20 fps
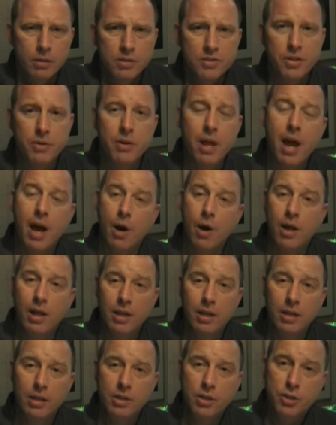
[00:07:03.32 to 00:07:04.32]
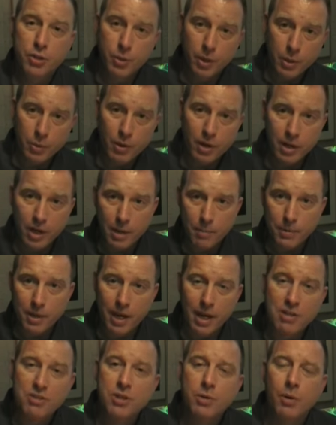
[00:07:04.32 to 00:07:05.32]
So now, you 21 and up
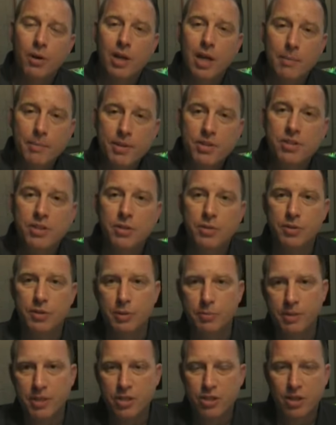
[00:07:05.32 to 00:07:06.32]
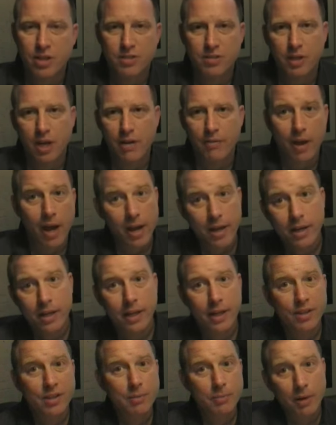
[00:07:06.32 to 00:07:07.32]
guys who are coming to YouTube DJ's Live, how are you
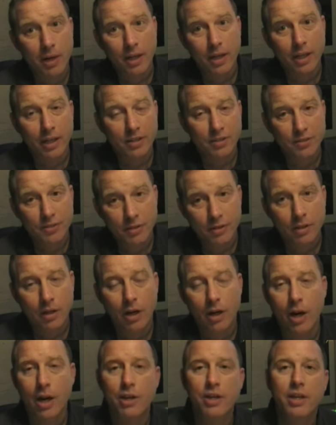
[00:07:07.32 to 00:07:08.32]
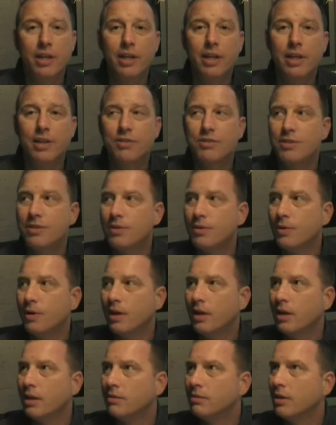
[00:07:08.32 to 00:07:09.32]
going to get to Buckets? Or how are you going to get
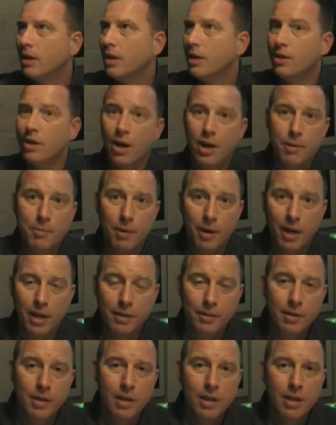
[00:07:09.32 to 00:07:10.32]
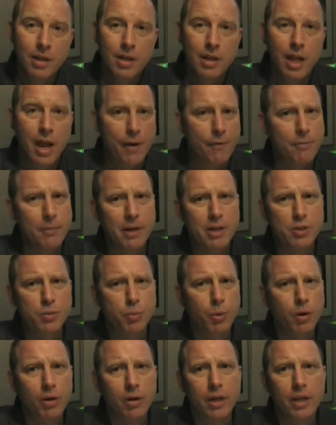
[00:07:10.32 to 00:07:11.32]
to Naughty Pine? Everybody's
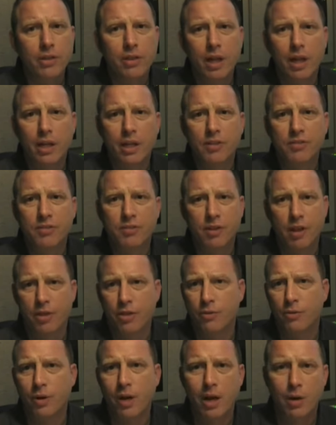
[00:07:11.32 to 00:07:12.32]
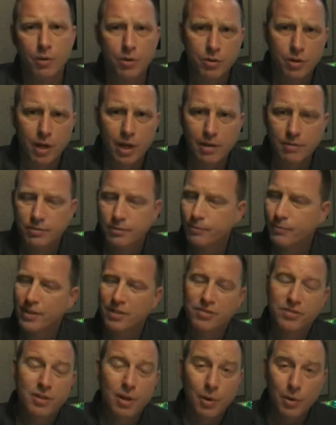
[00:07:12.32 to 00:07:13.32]
worried that it's a 3-hour drive.
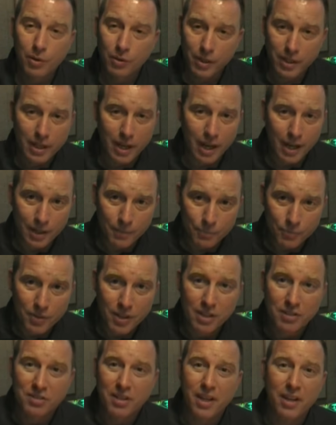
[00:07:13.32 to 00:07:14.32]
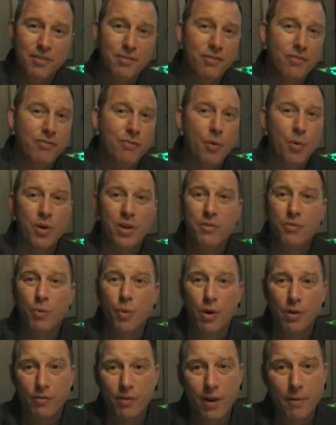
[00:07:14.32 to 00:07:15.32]
It's totally not. It's like 40,
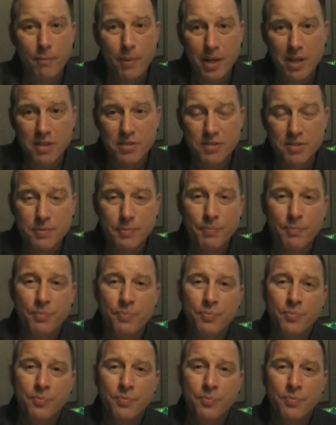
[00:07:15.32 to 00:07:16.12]
45 minutes.